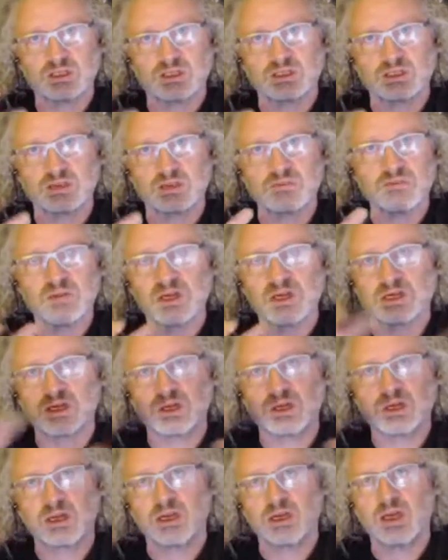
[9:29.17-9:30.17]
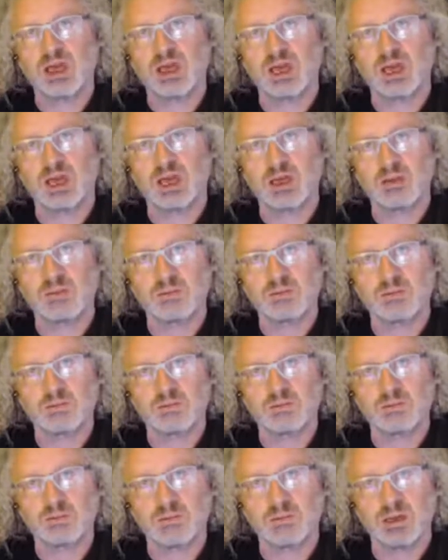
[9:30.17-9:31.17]
submit
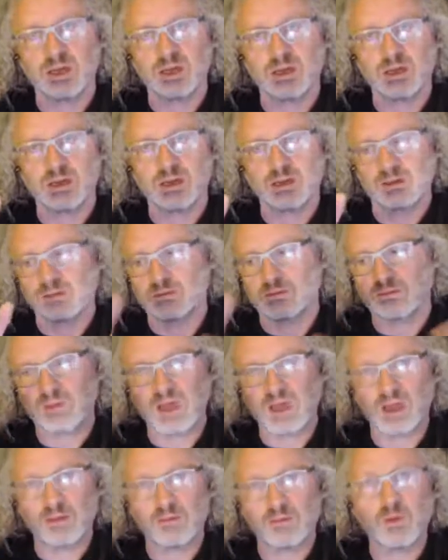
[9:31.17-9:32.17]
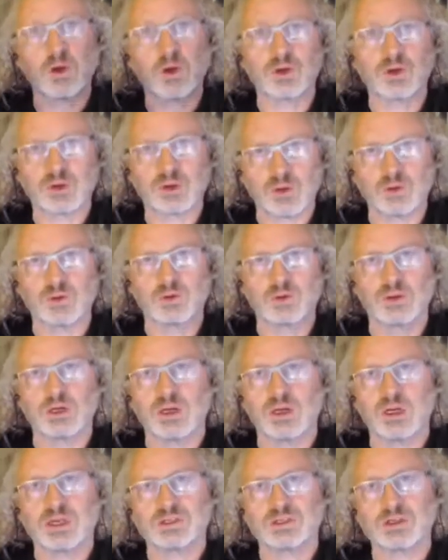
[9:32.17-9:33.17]
a molecule.
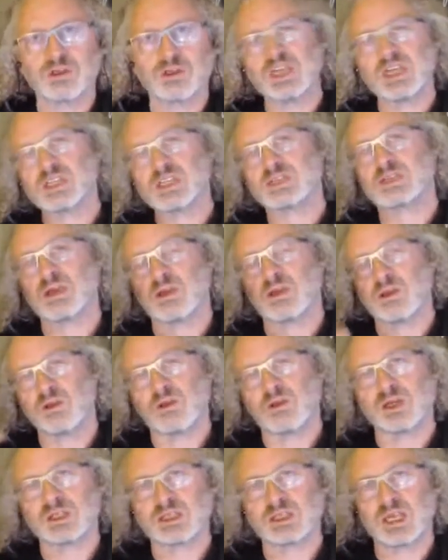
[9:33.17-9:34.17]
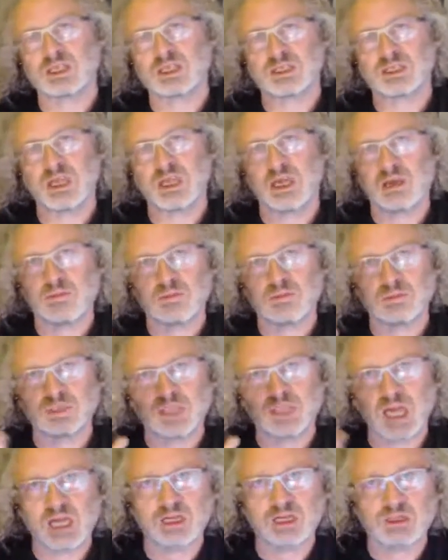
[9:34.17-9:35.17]
So these are the things
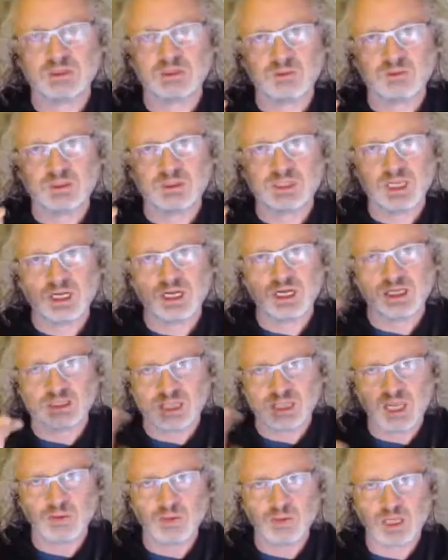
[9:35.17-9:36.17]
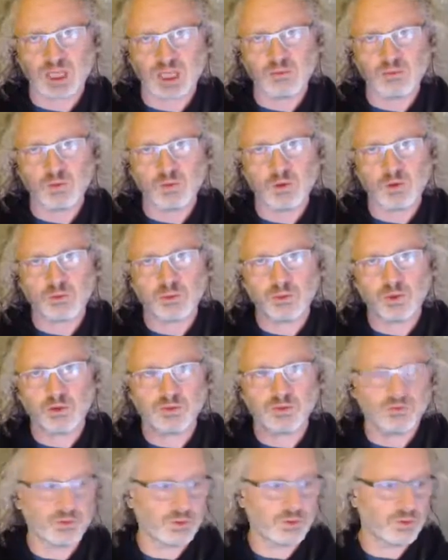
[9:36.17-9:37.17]
that we started to understand became more
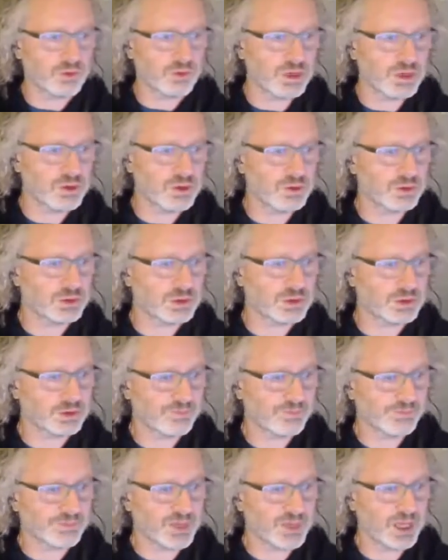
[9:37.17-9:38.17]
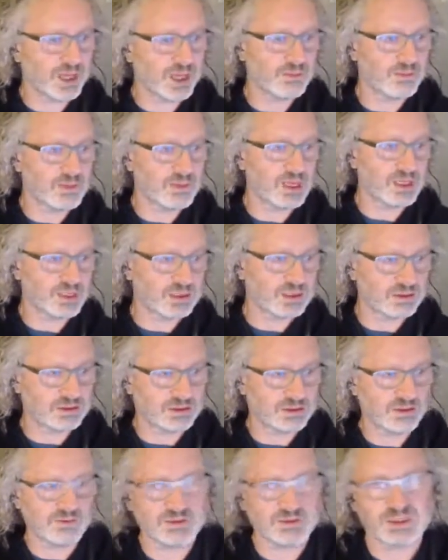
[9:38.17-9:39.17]
important for reuse. Yes,
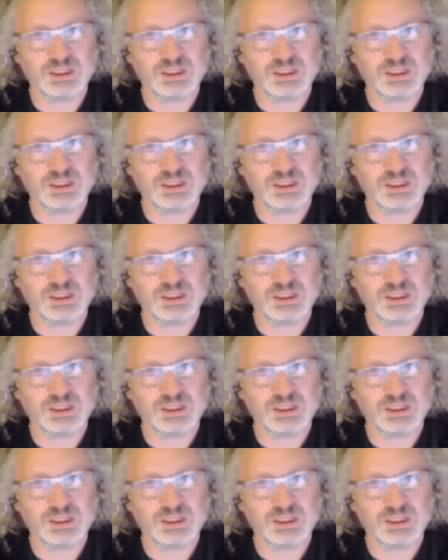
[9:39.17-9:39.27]
Sophie